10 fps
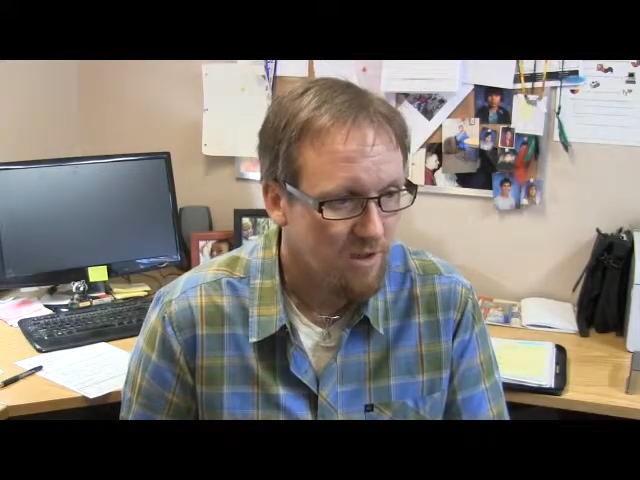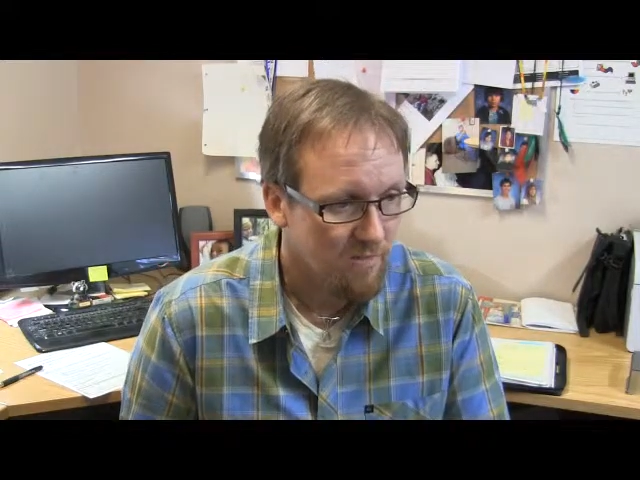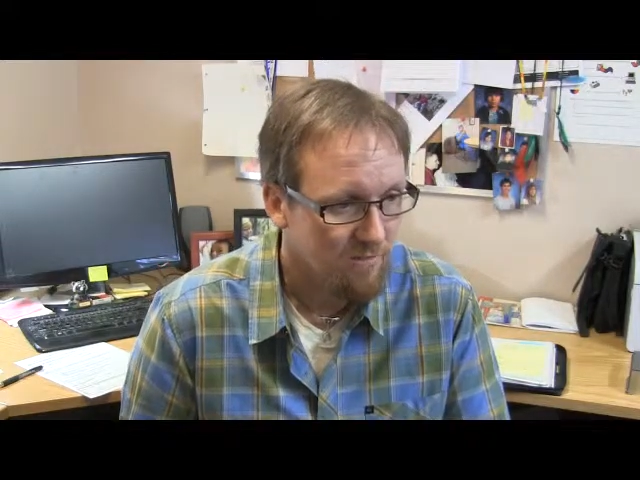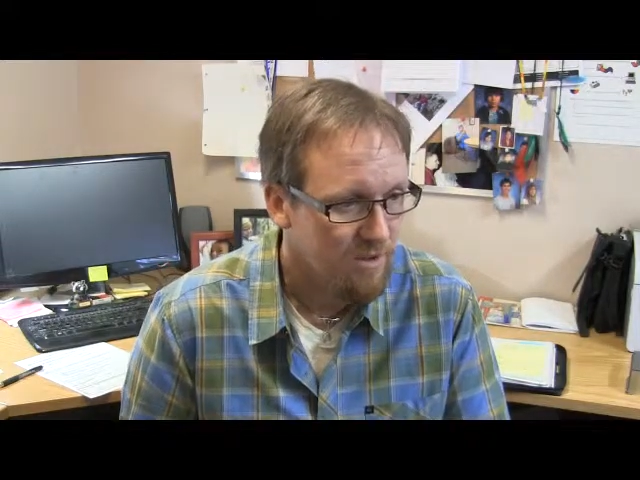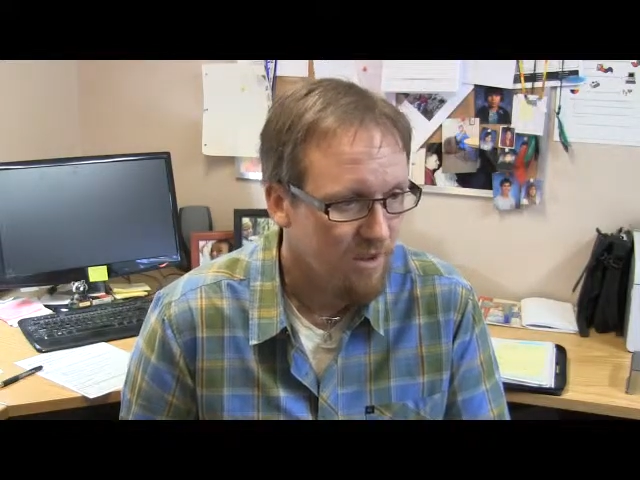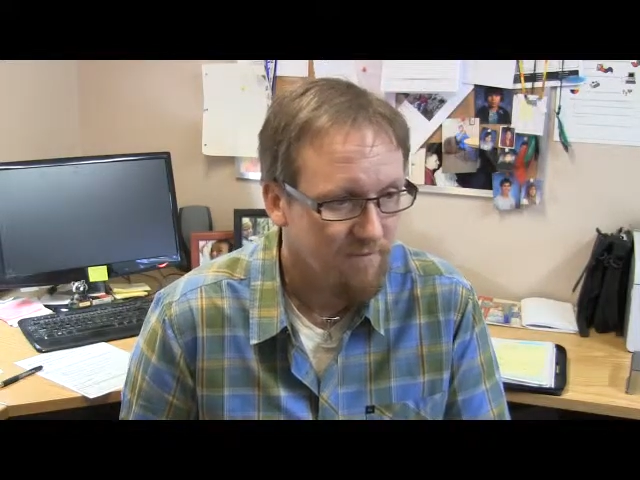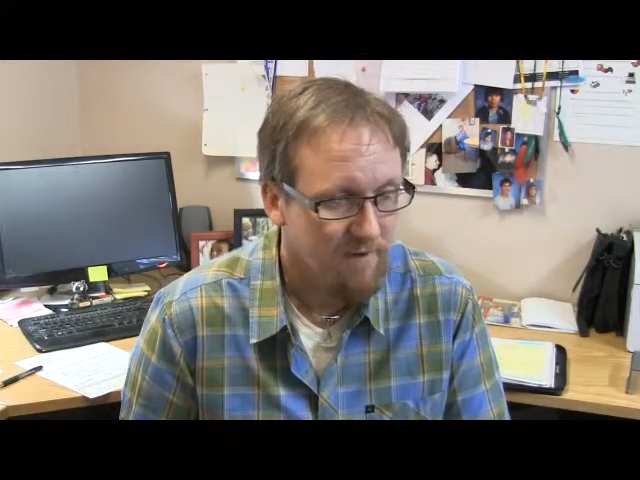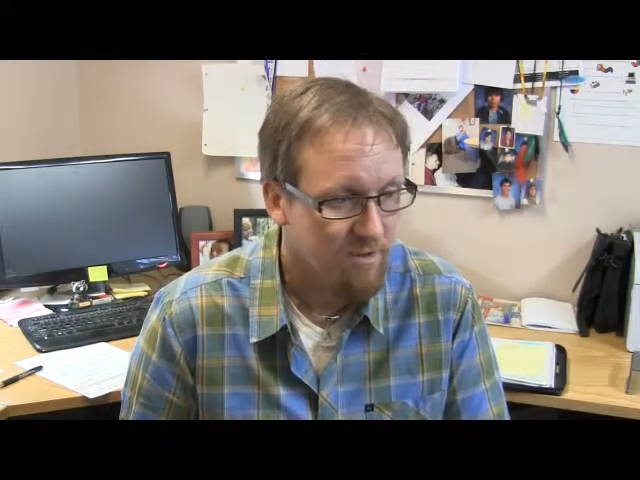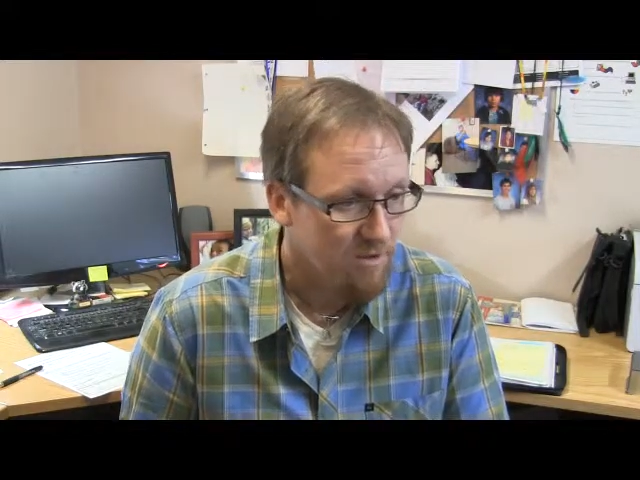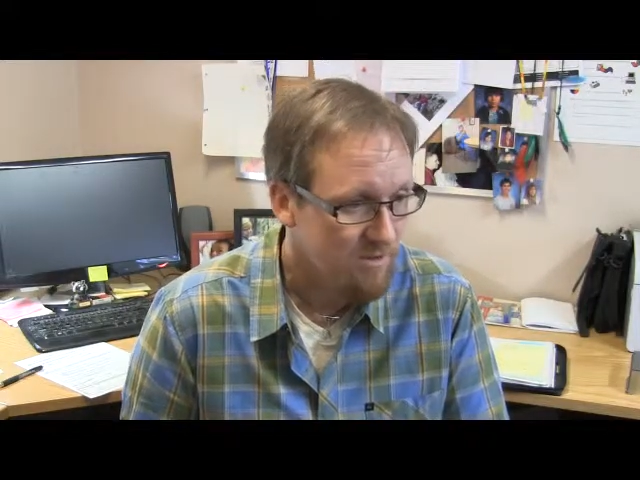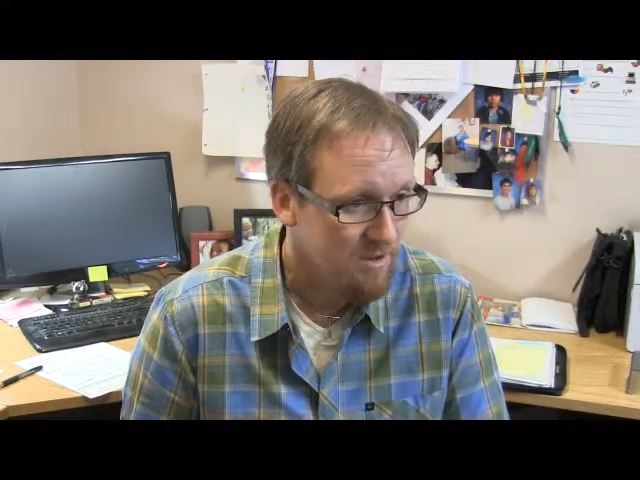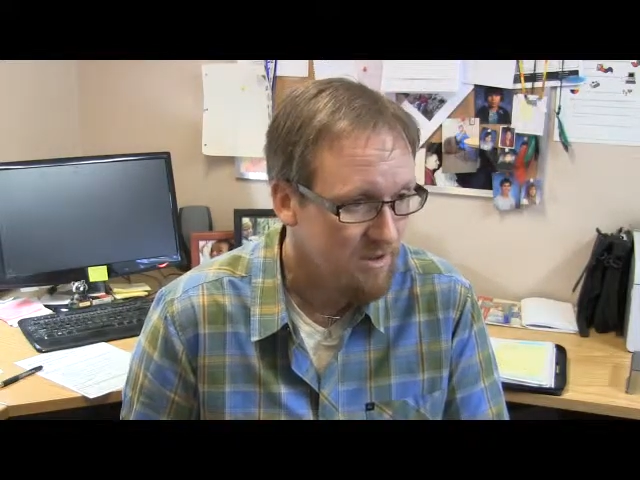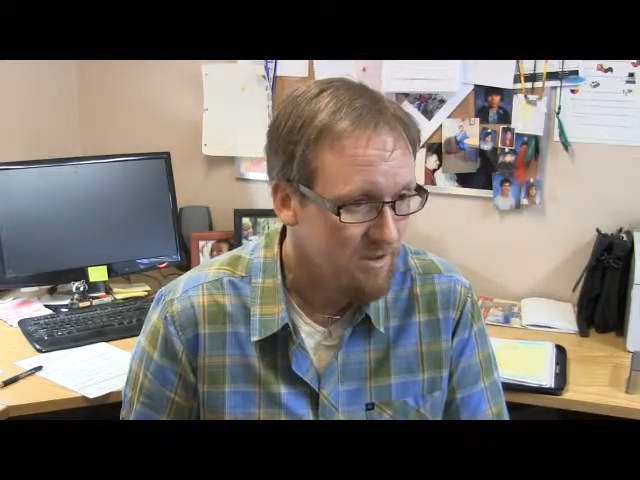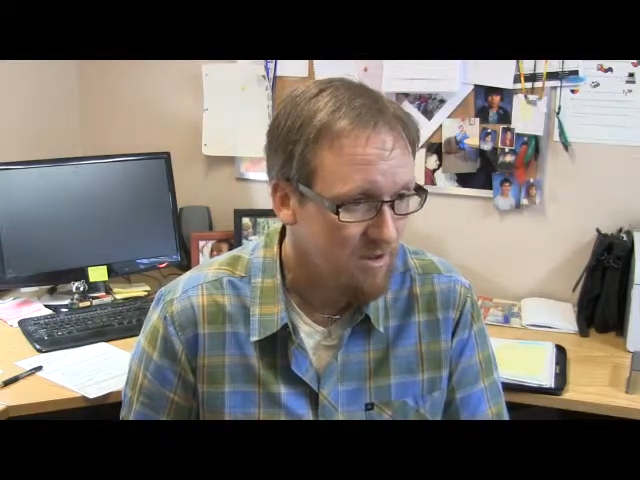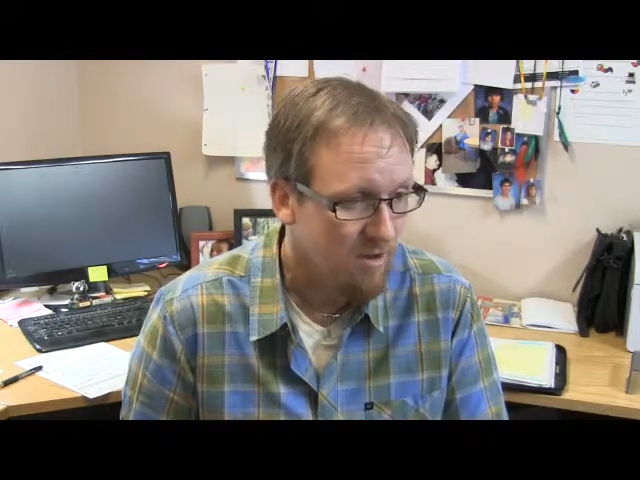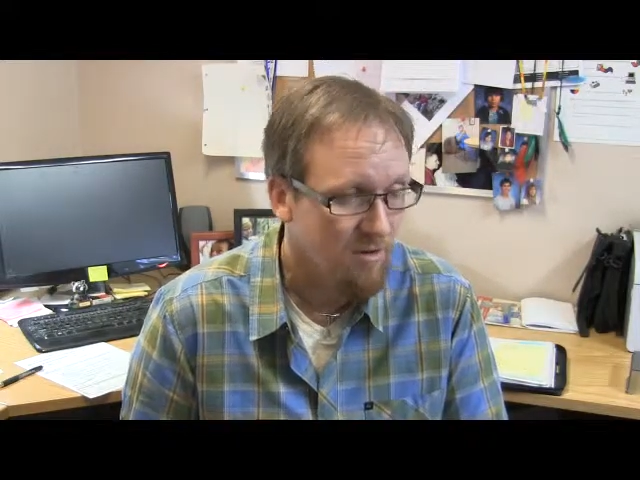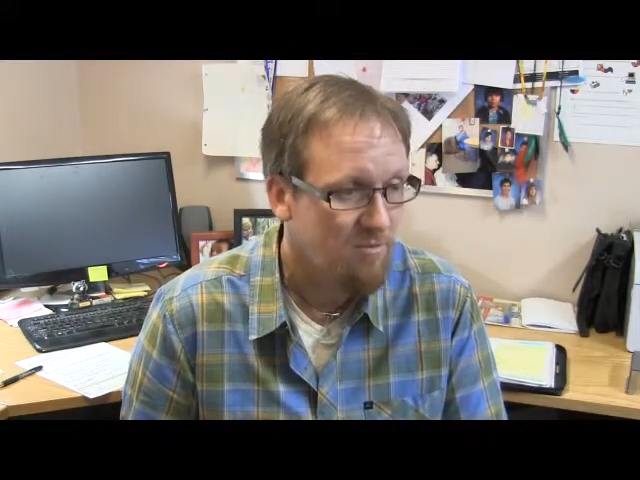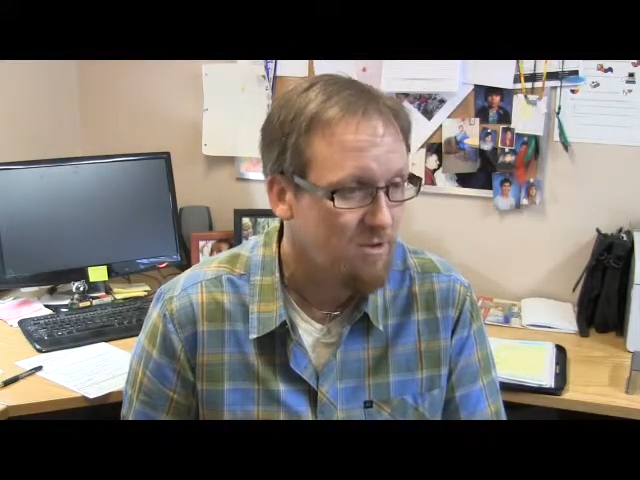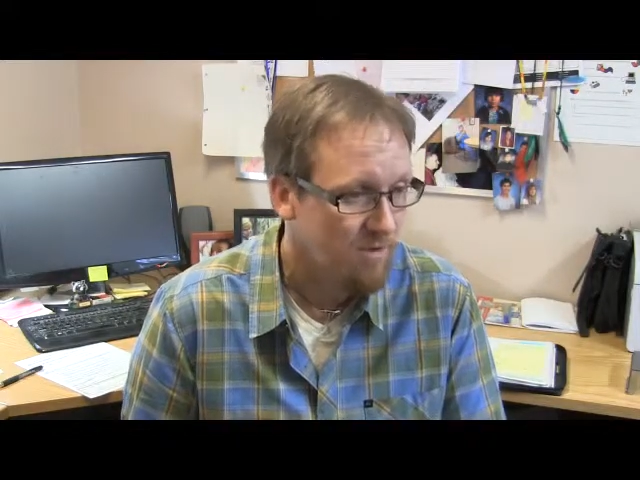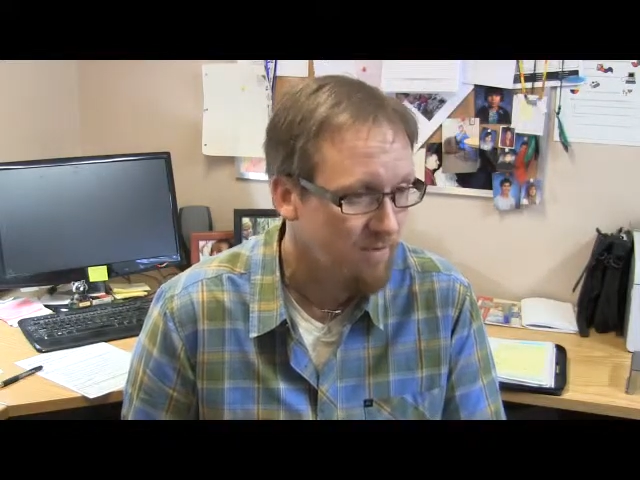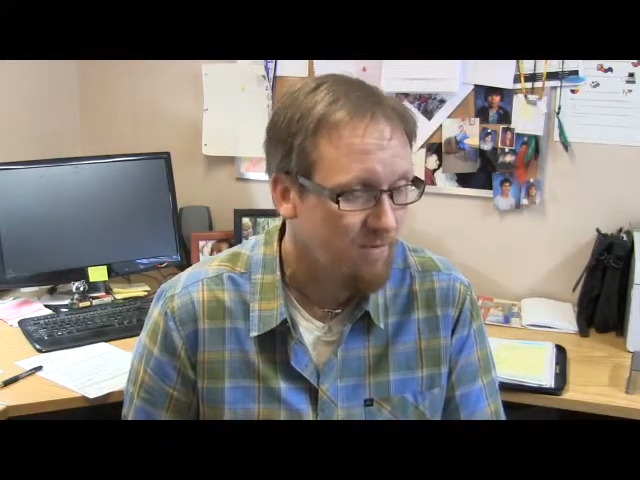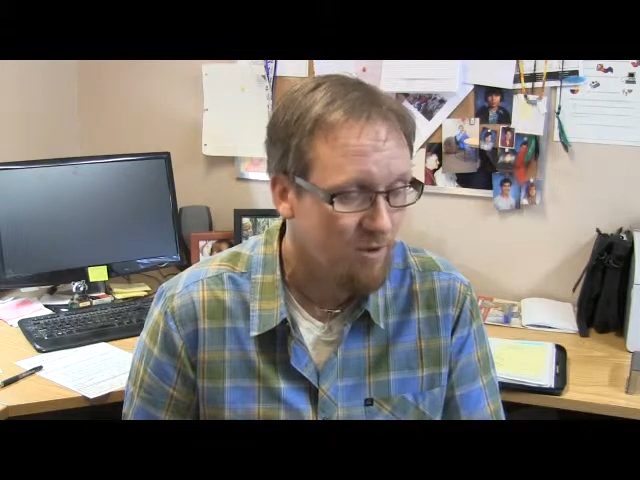come from child family services on reserve.